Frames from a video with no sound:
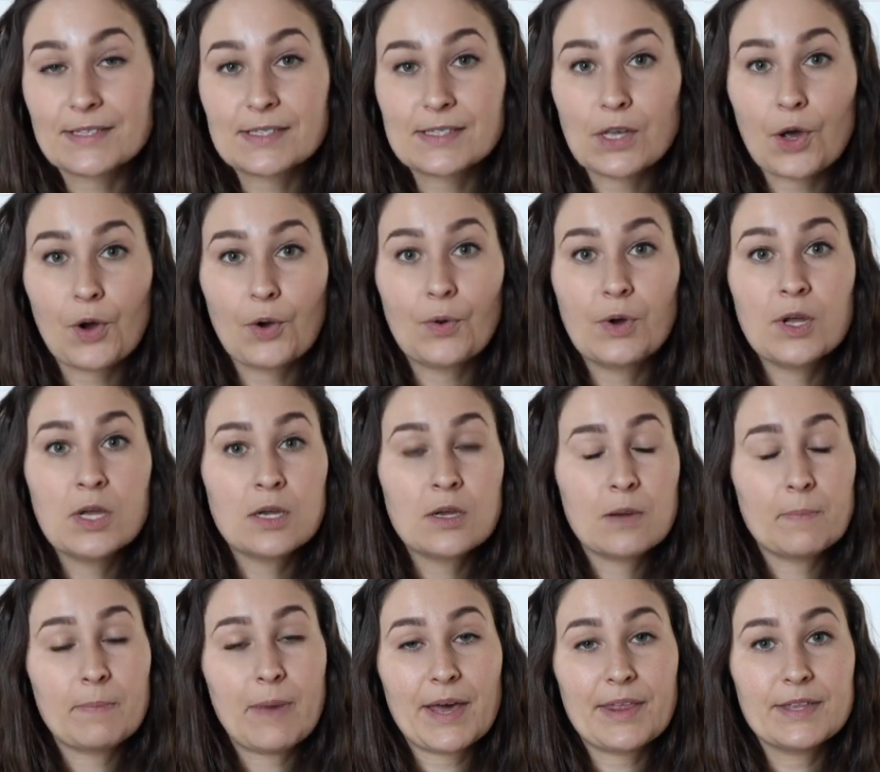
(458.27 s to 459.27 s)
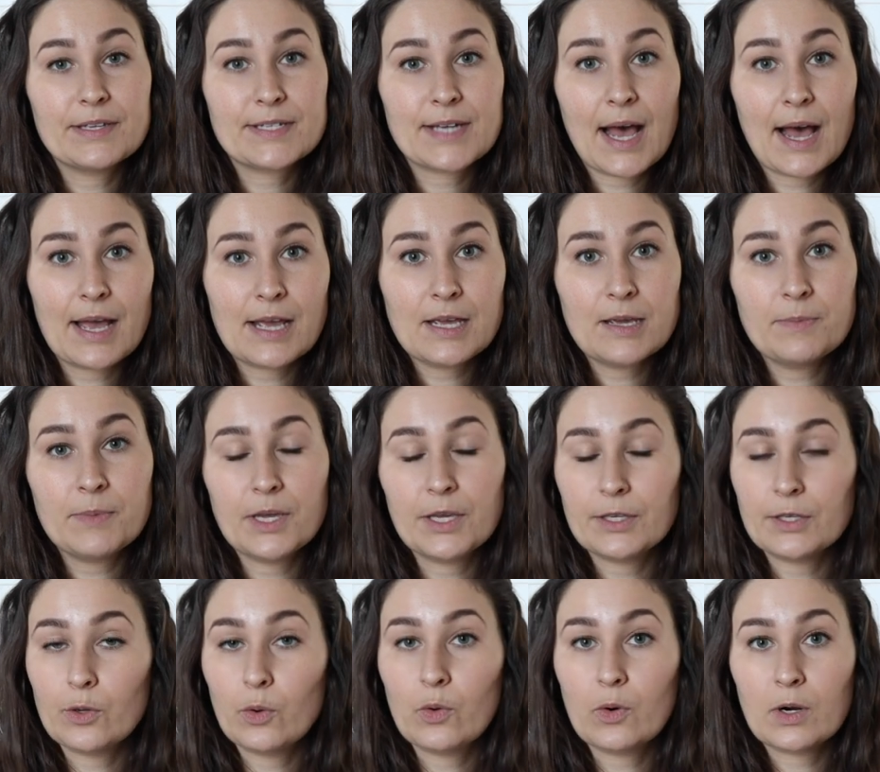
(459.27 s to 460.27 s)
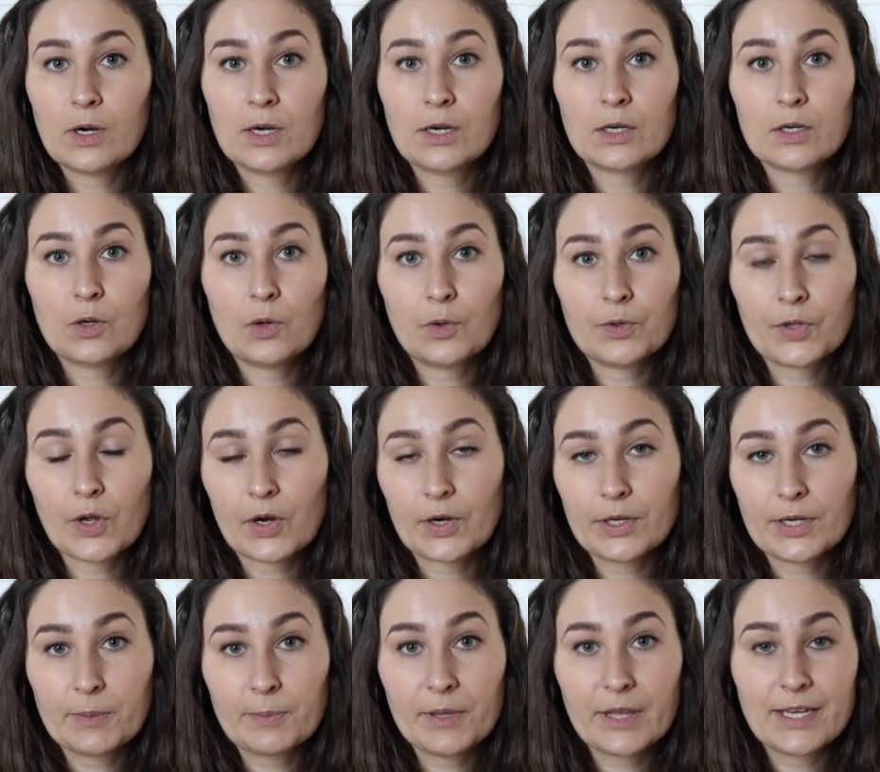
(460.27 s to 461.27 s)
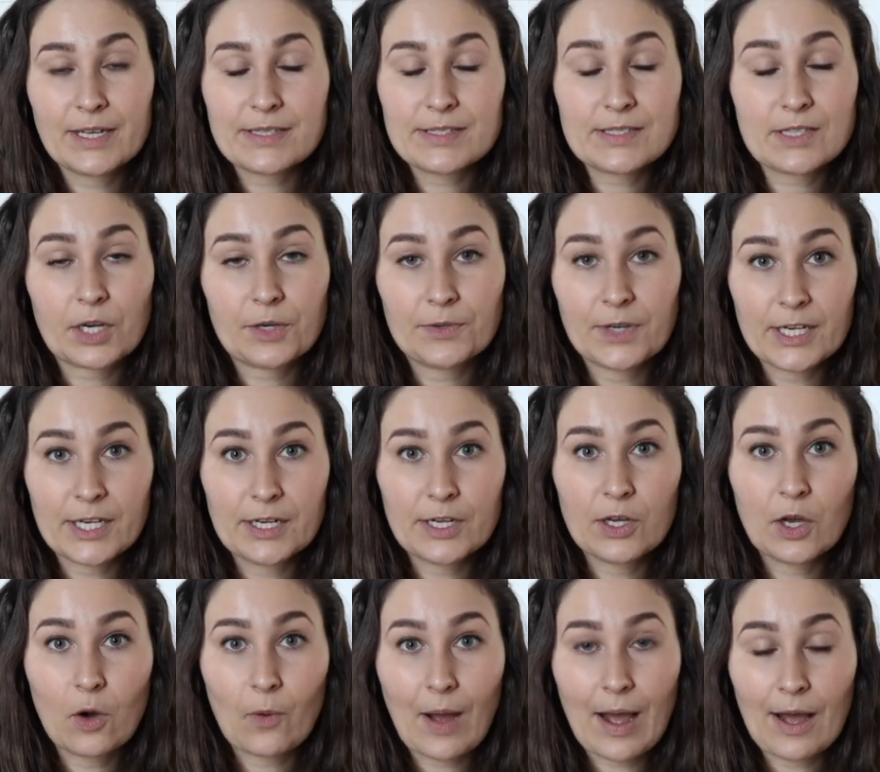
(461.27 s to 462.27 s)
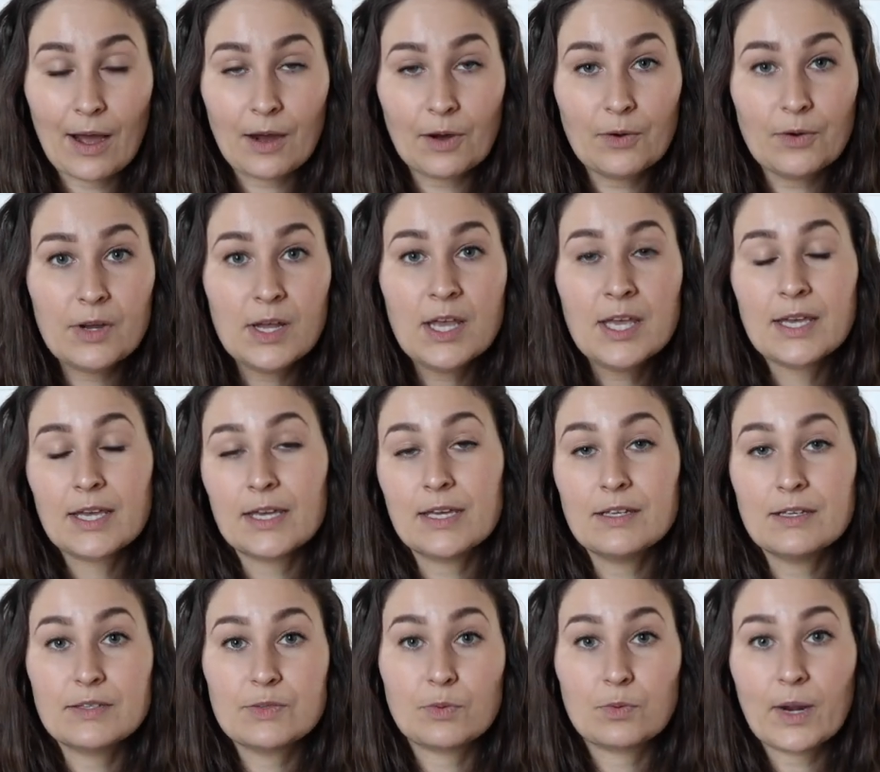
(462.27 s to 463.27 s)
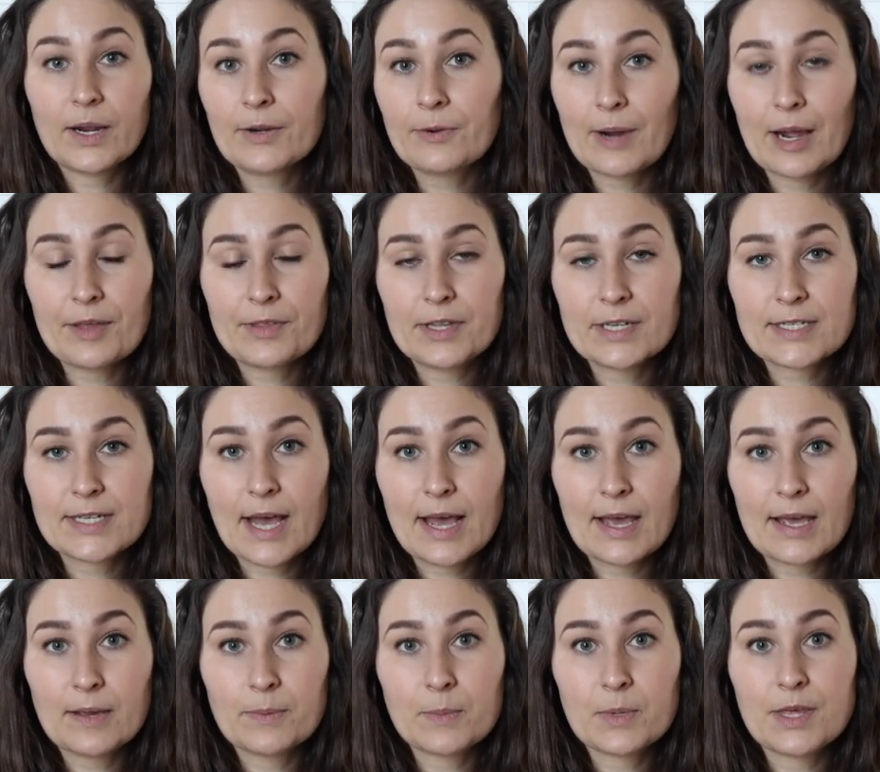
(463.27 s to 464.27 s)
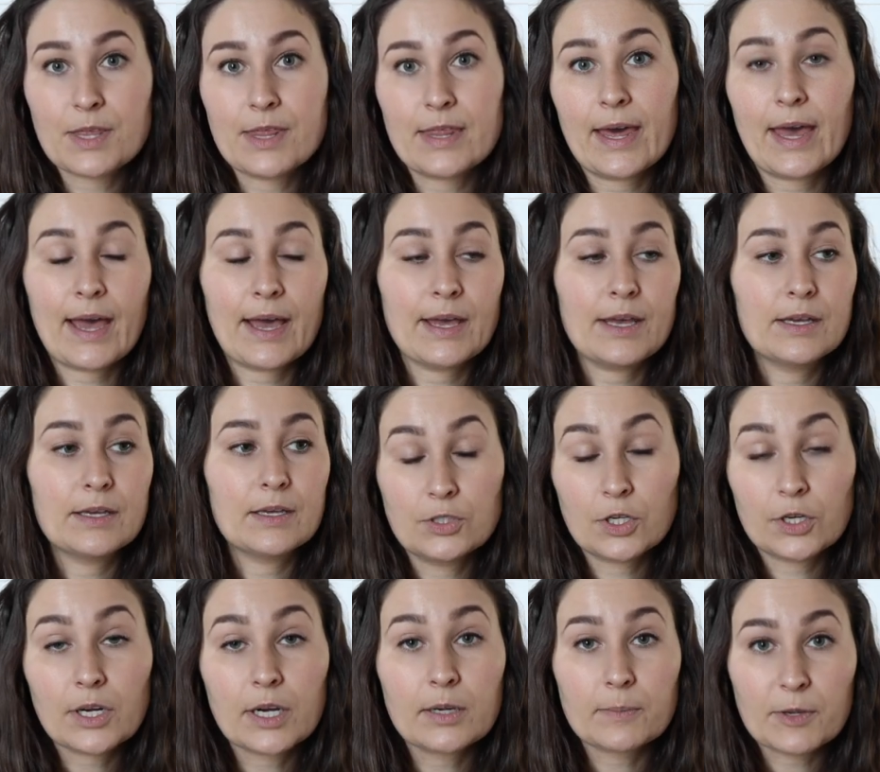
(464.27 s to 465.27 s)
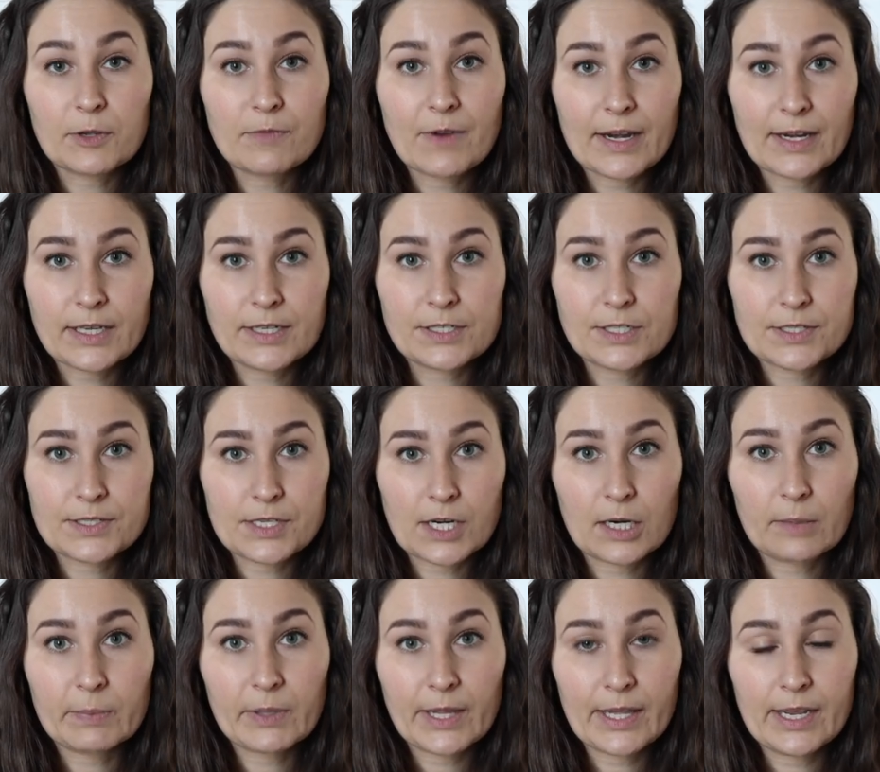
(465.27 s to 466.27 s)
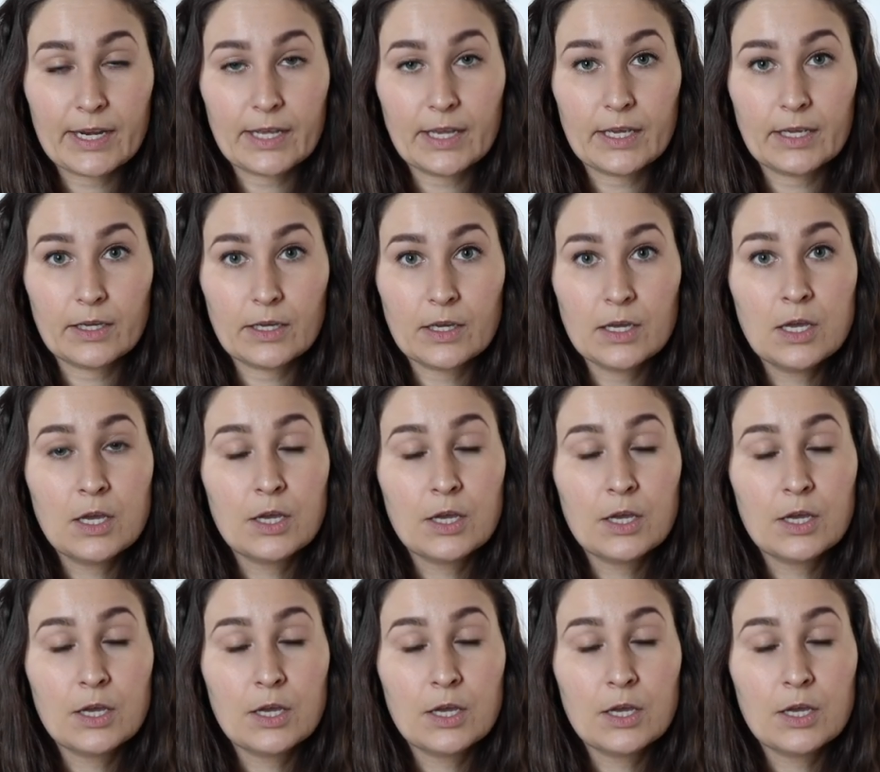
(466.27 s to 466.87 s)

So by the time your cold hardy plants are ready to go out is right around the time that you're going to be ready to start planting